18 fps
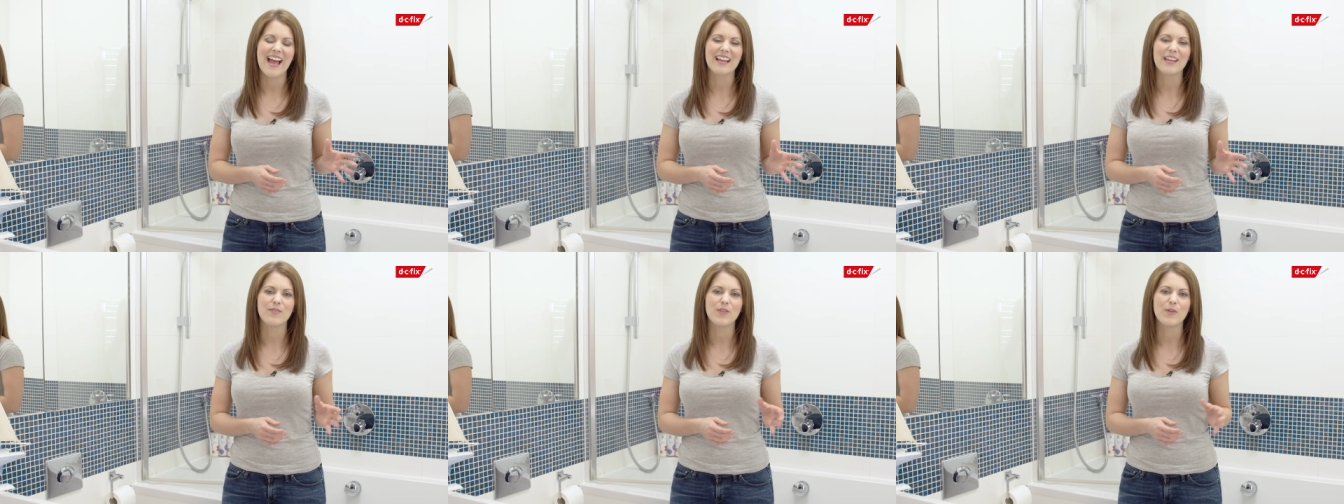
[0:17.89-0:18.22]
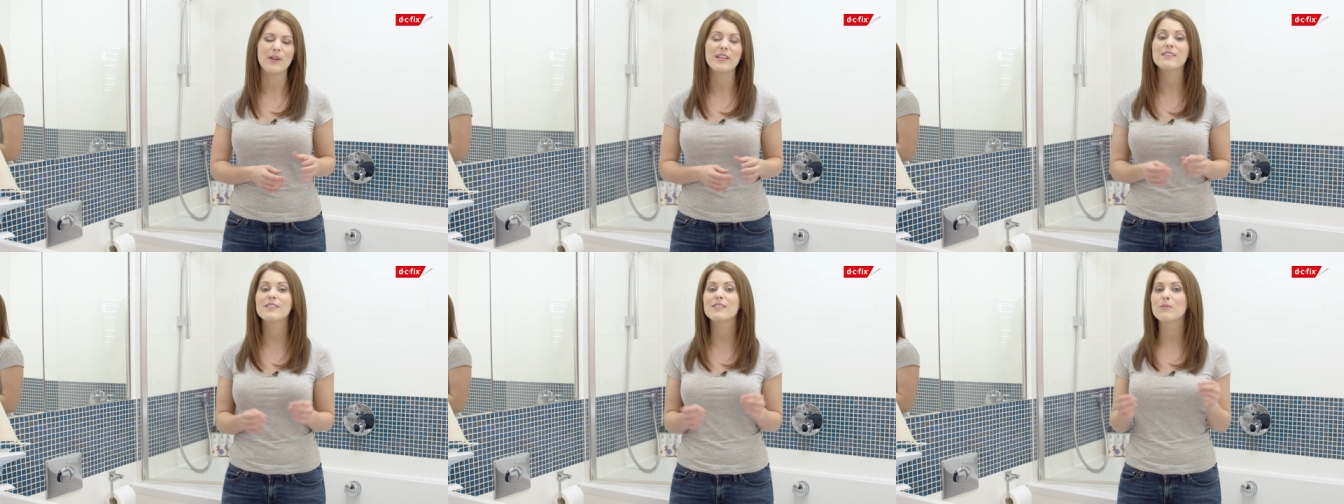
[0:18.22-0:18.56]
and give
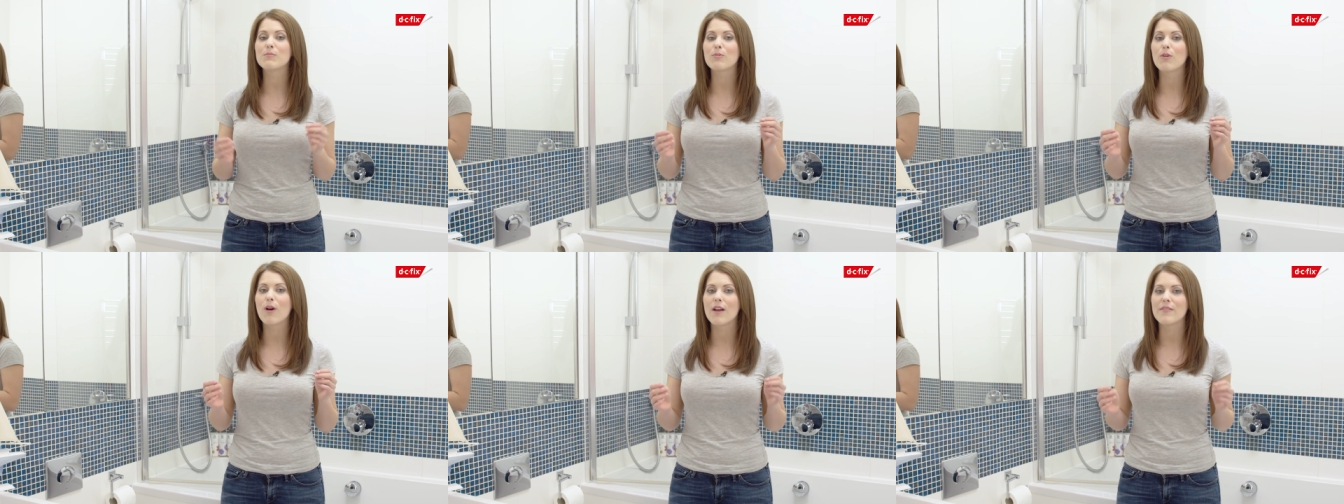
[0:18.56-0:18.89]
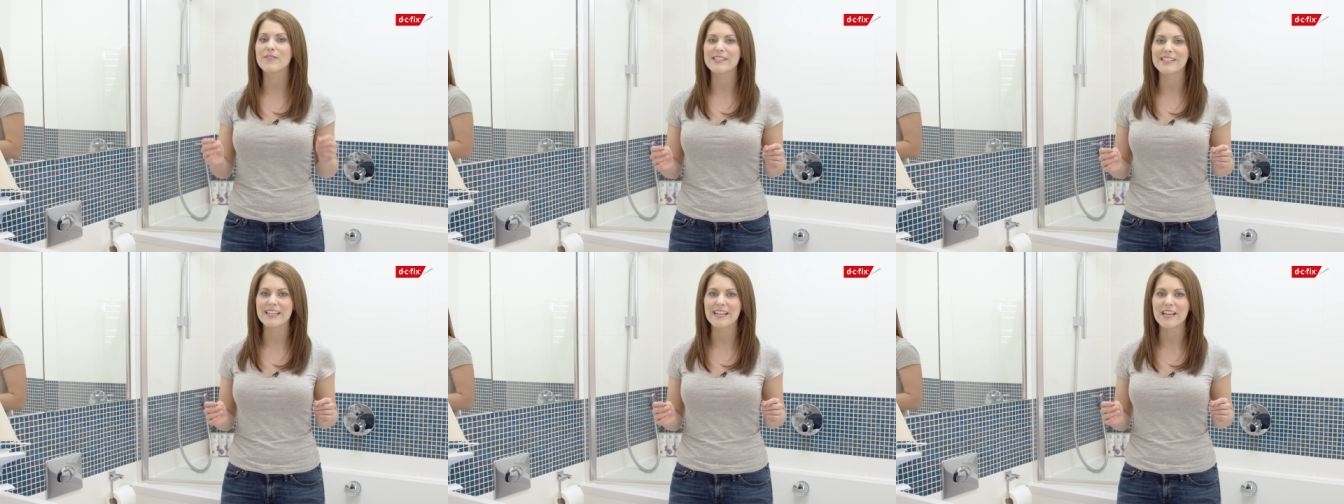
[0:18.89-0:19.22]
you instant
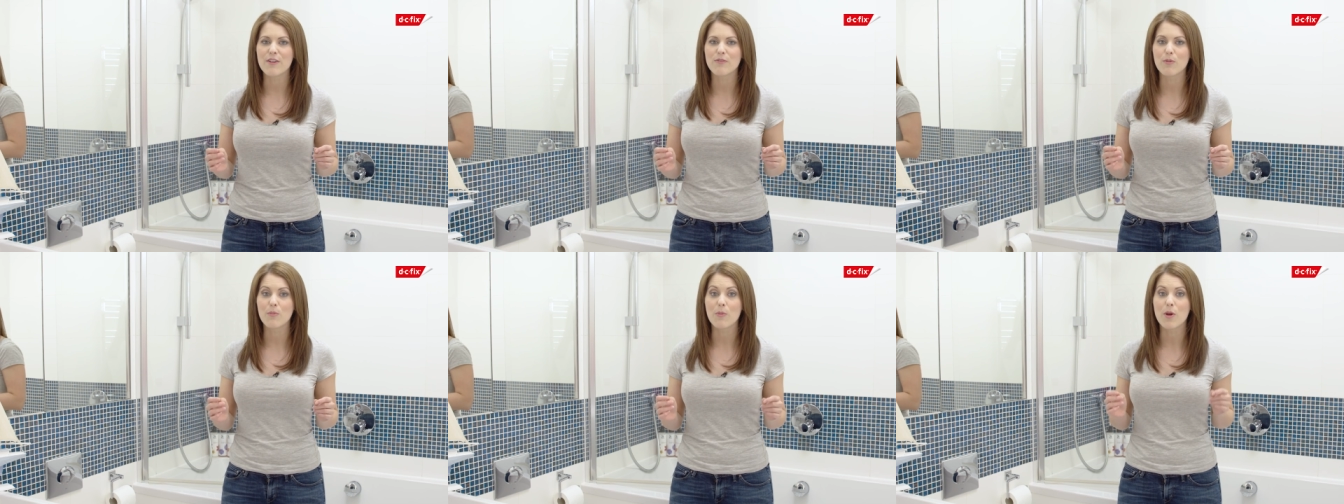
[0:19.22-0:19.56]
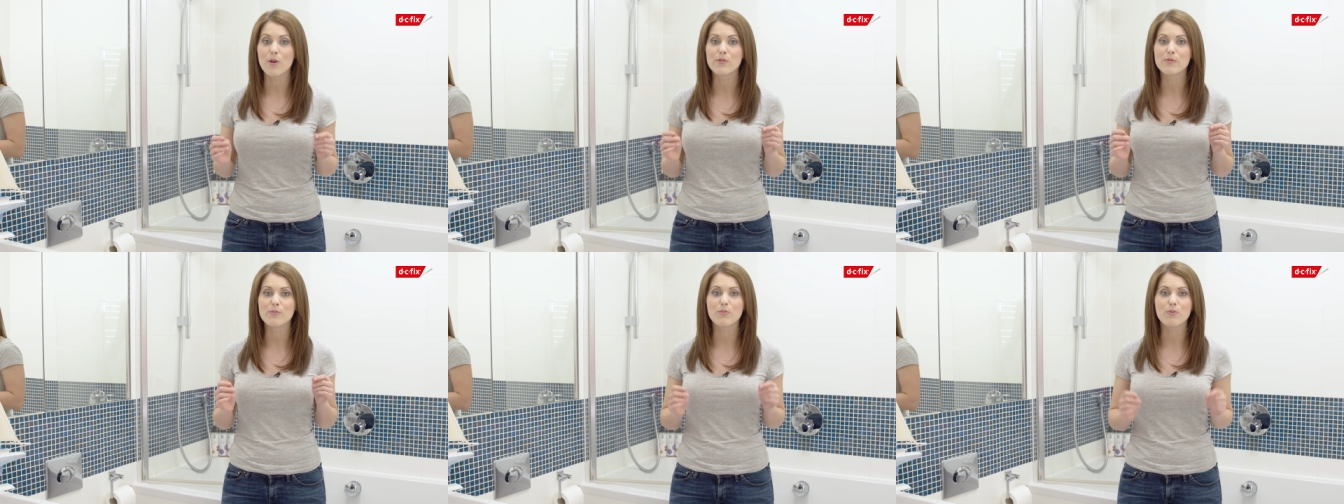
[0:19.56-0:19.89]
privacy from
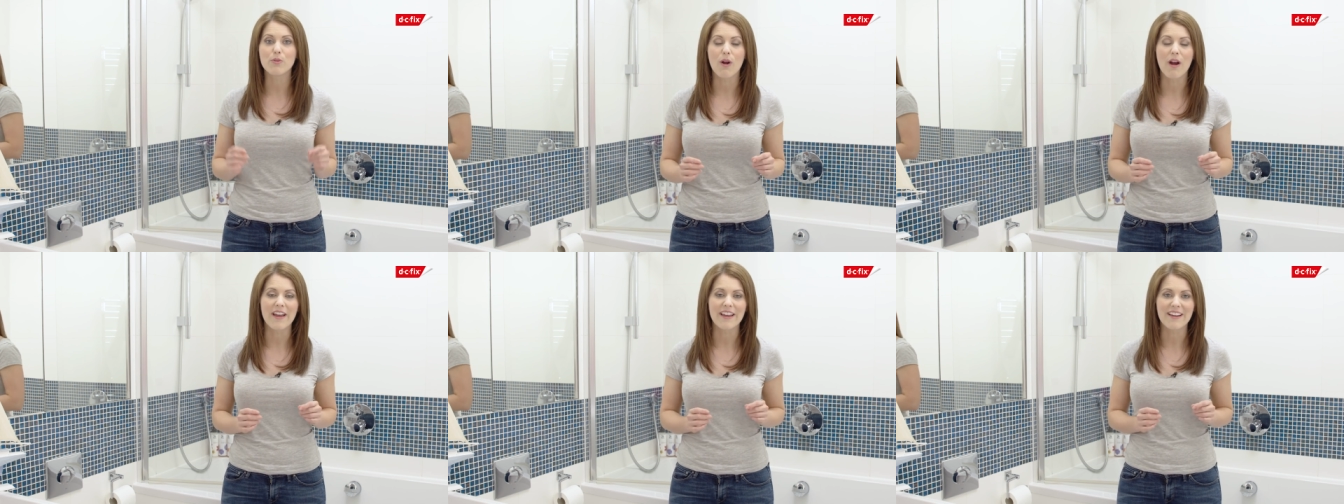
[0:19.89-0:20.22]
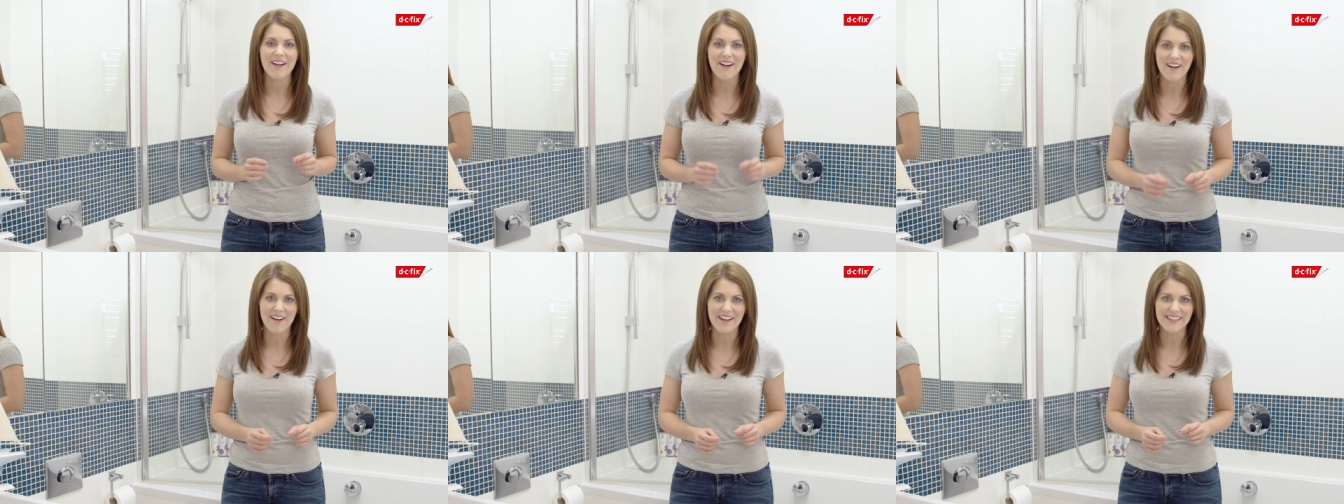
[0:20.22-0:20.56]
those
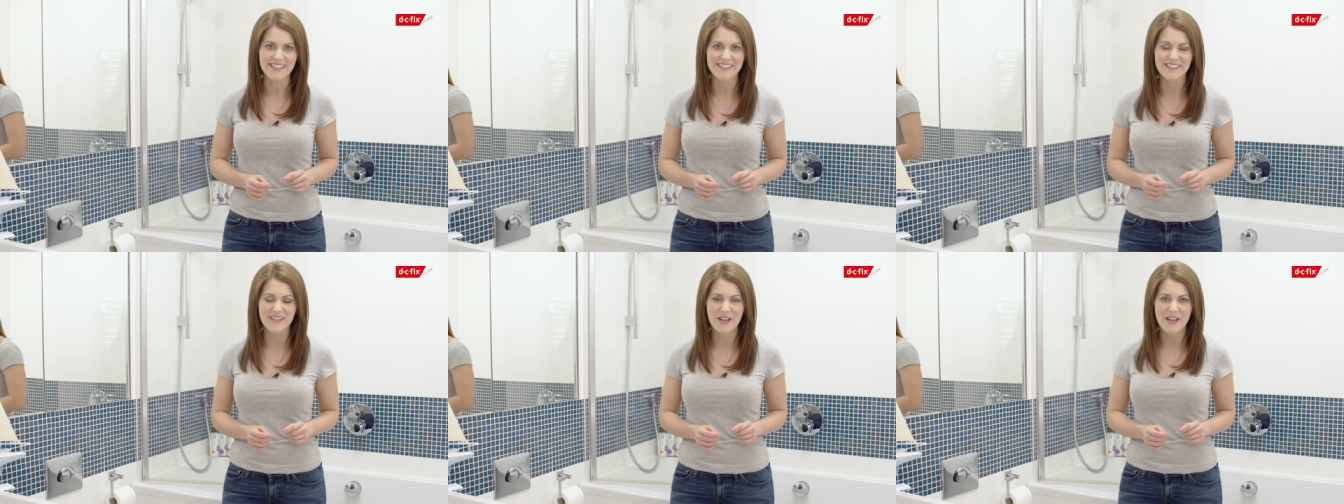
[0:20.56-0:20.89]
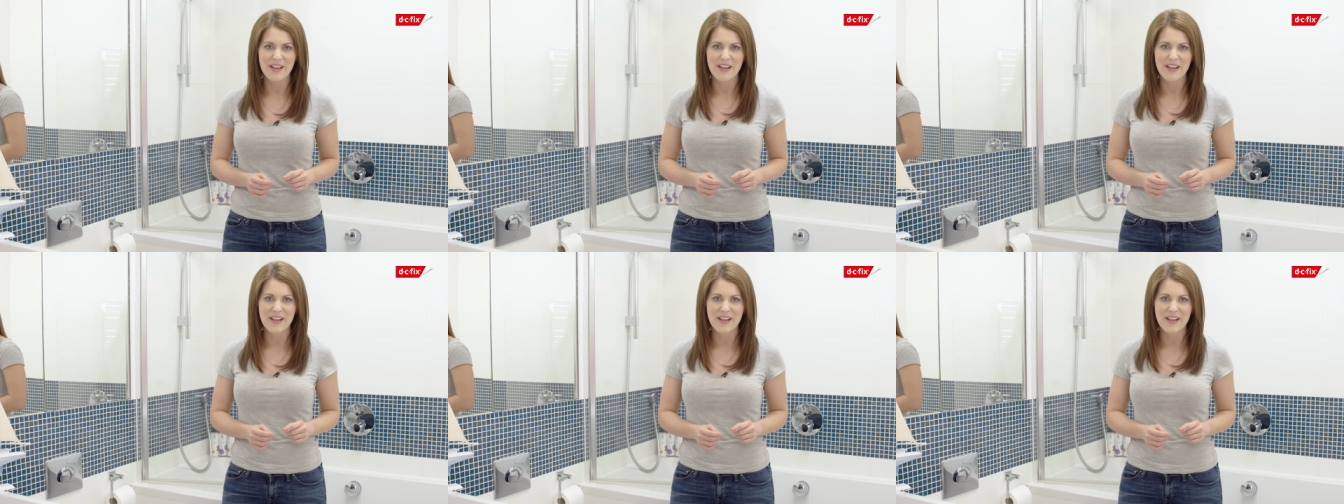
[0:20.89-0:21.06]
prying eyes.